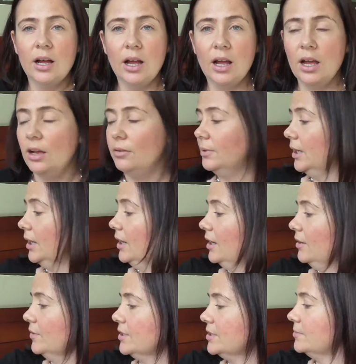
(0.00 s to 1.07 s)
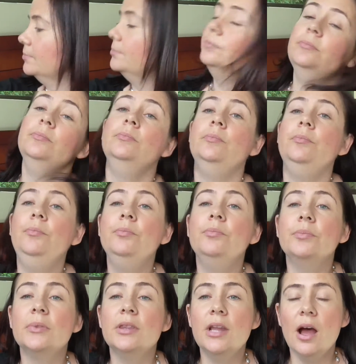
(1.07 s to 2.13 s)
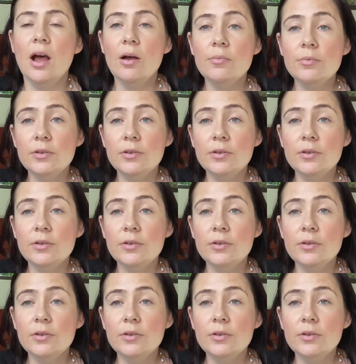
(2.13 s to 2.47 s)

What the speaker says: And I love it. Now